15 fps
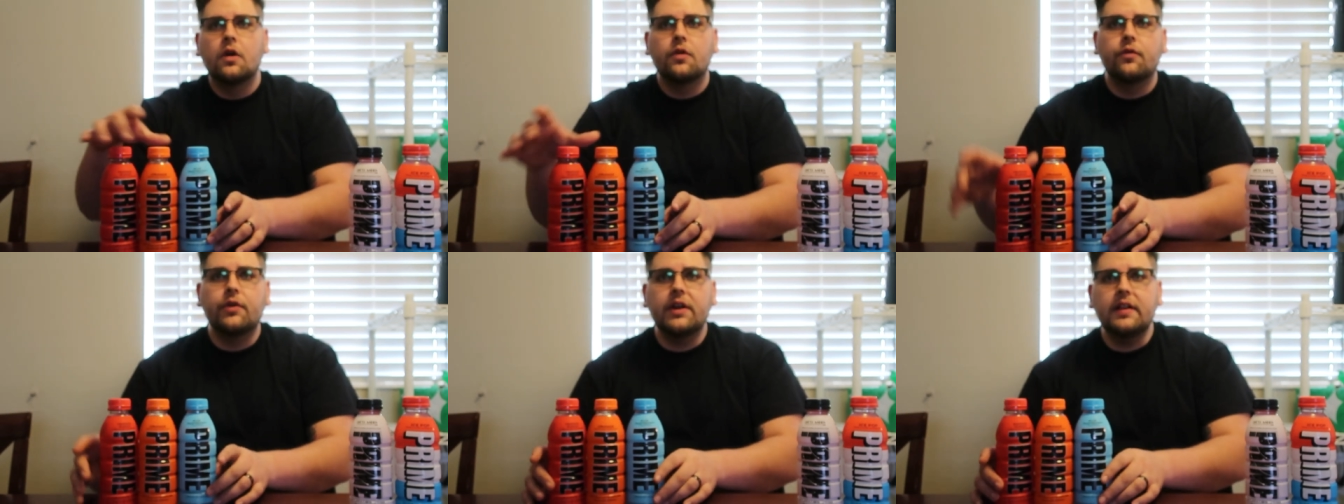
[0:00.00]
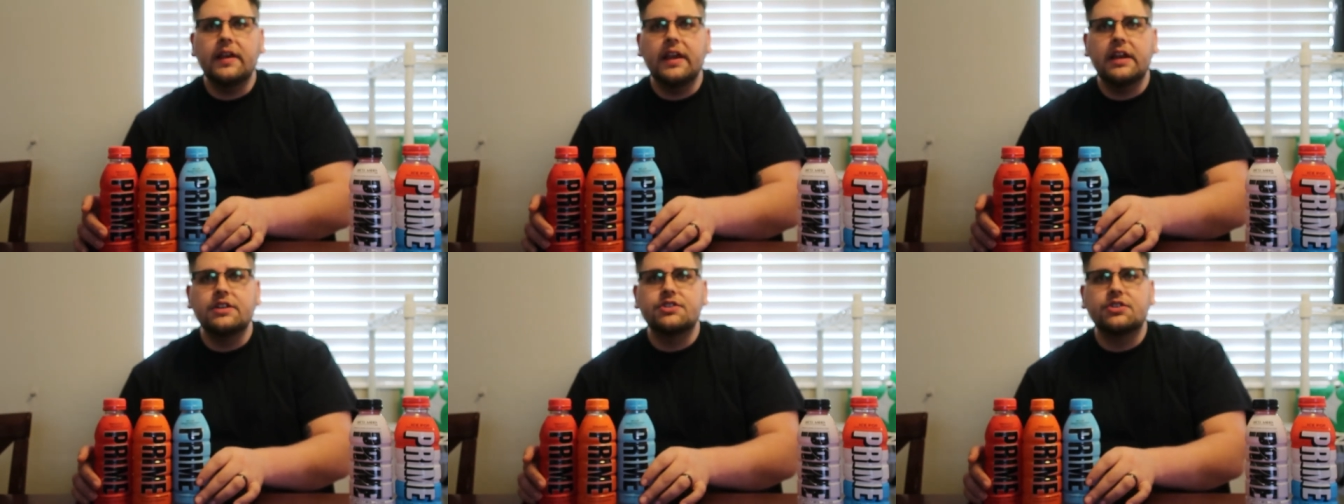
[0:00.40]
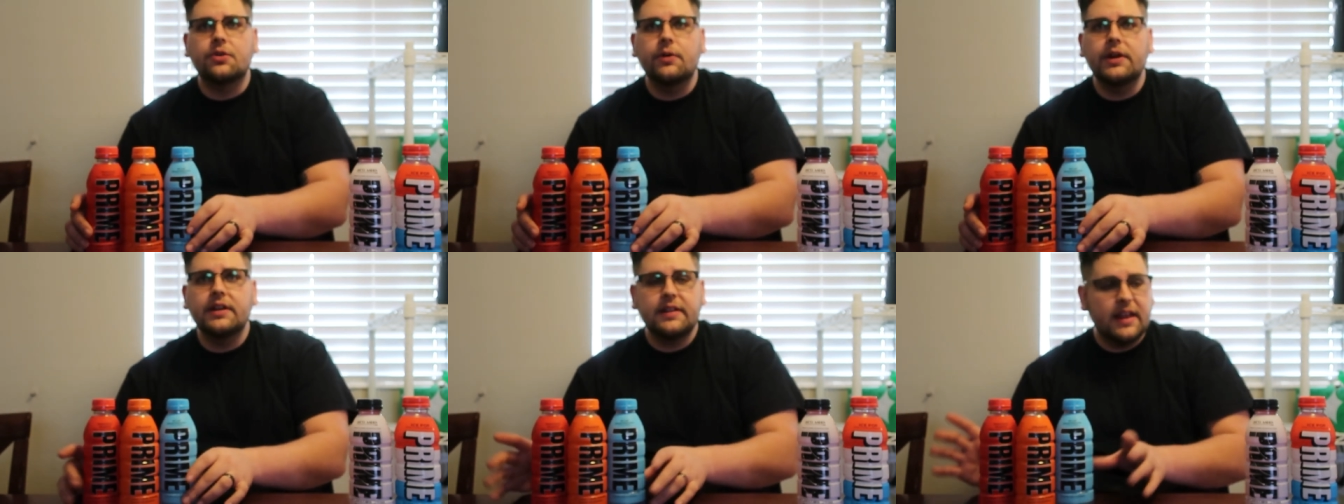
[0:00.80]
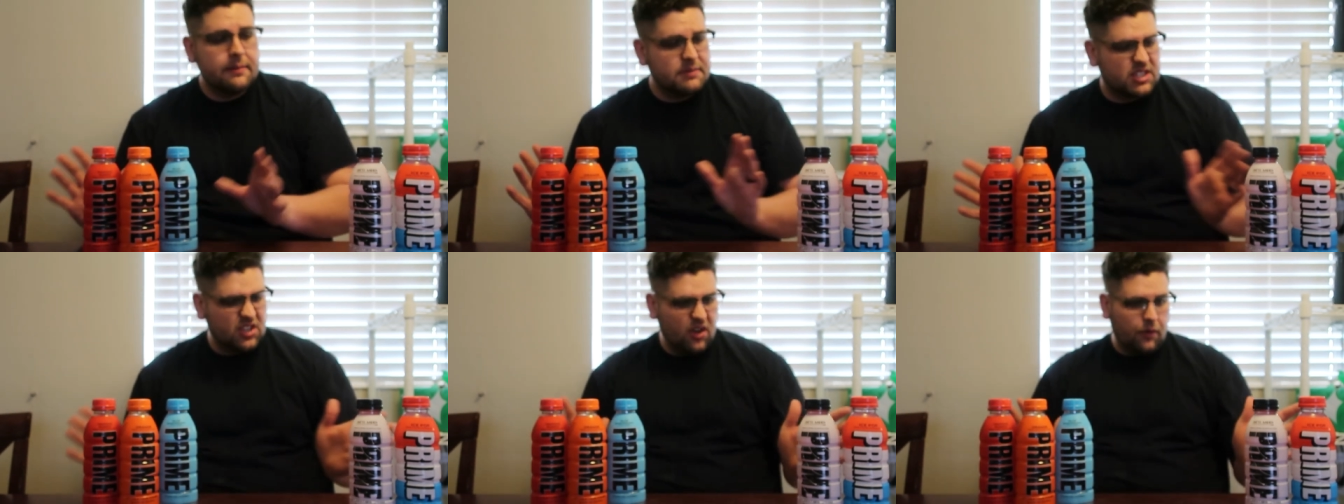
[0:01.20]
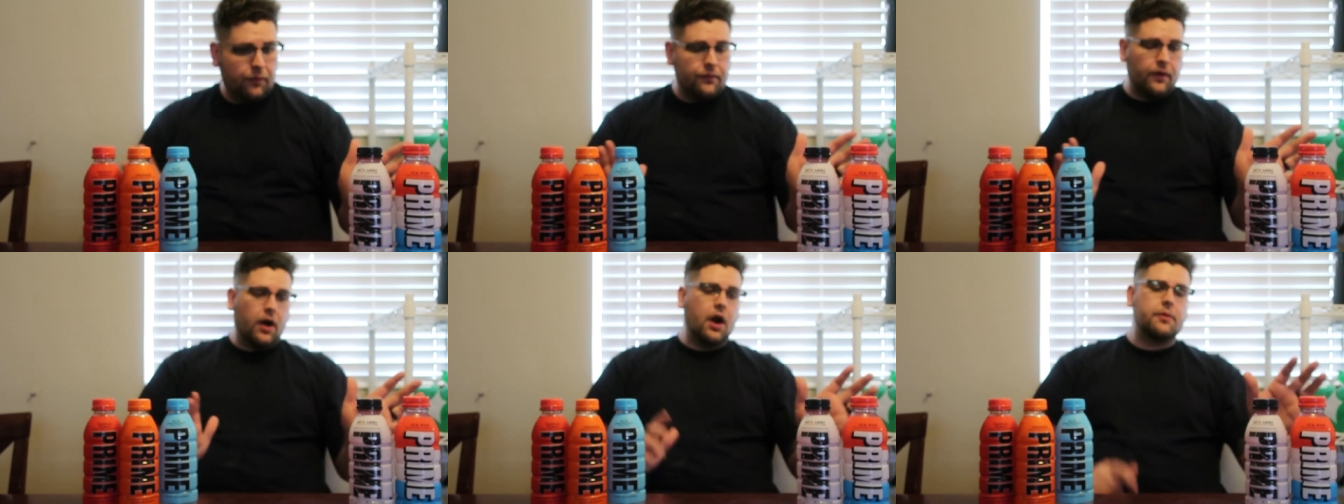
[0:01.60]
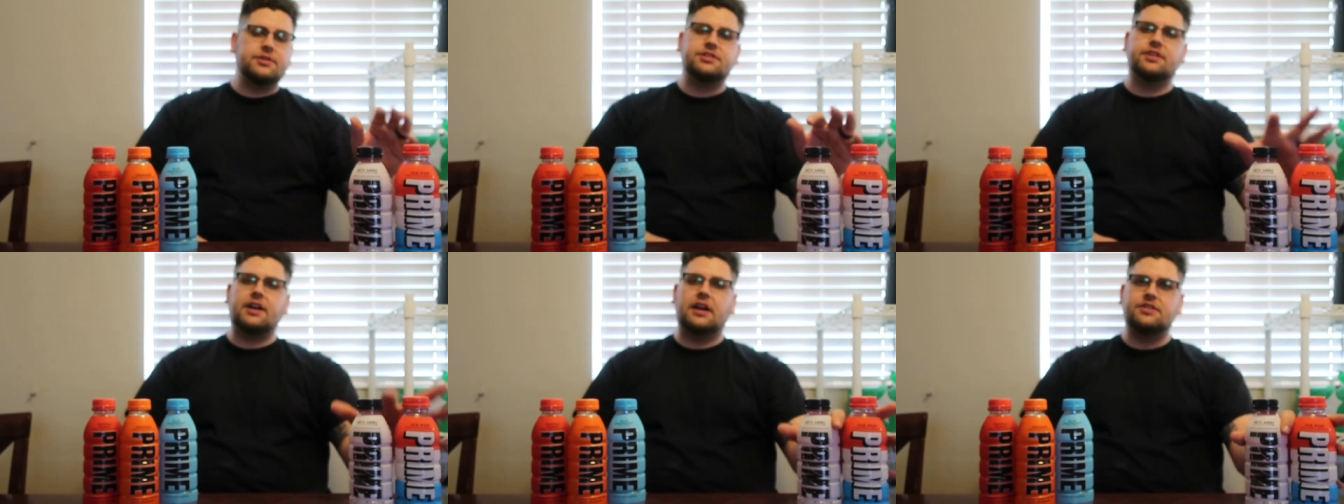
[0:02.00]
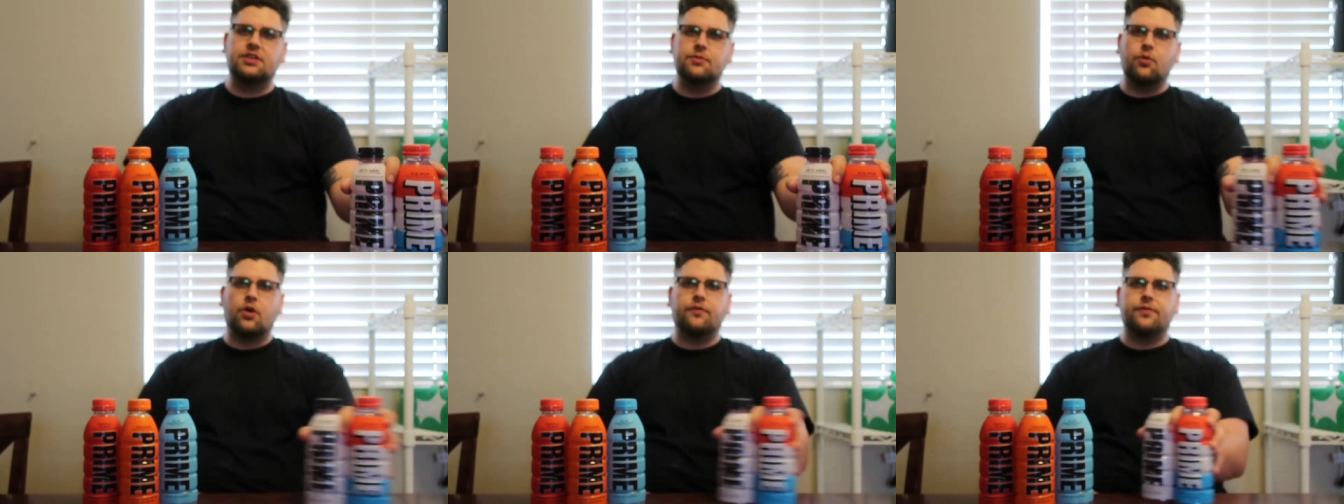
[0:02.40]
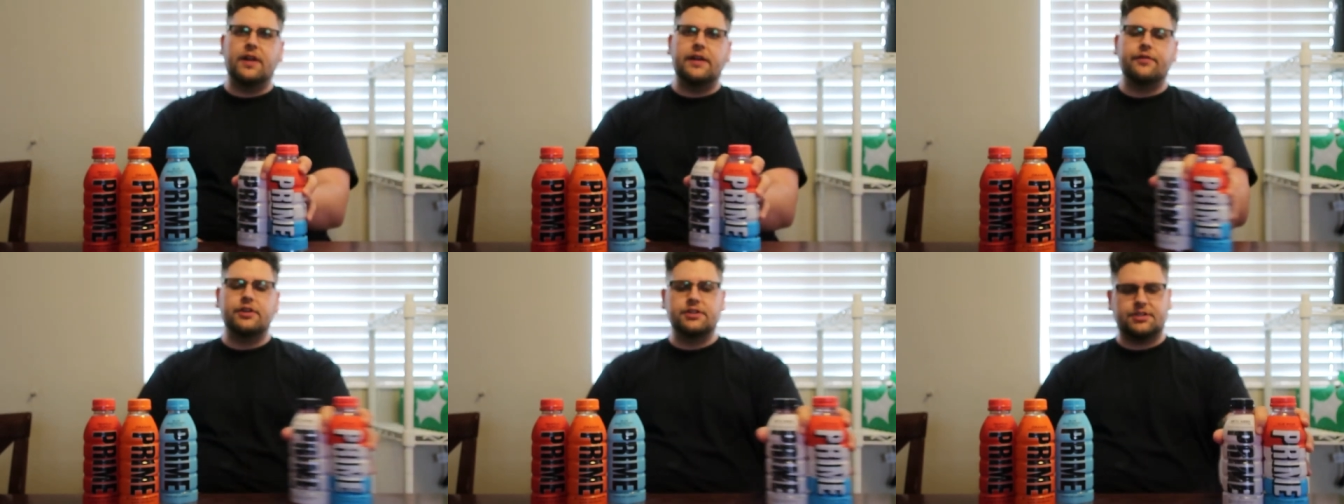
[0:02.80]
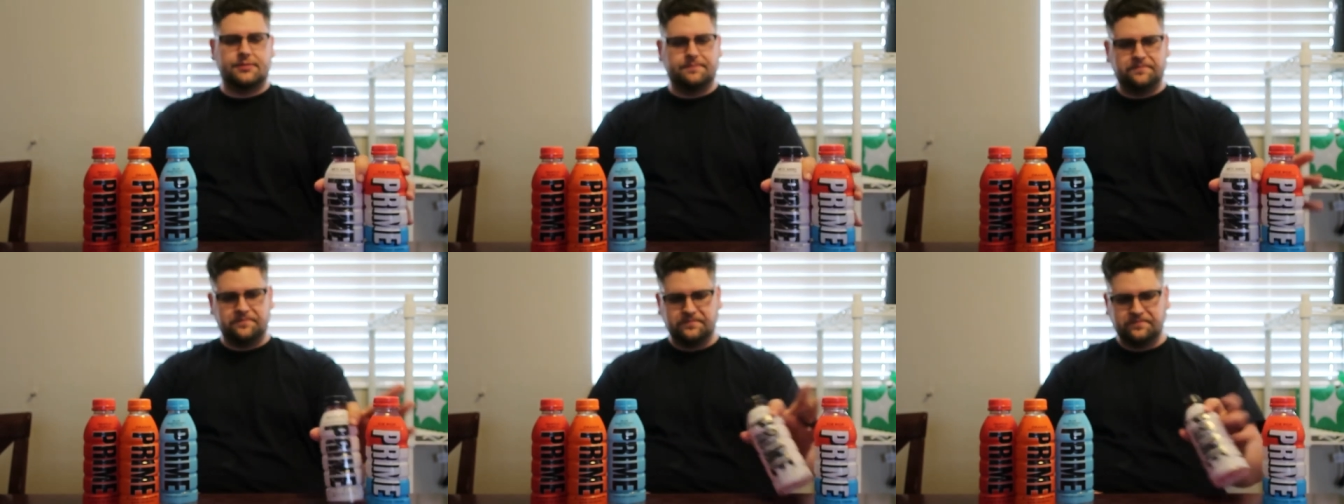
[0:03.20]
really enjoying them so far. We still got two more flavors.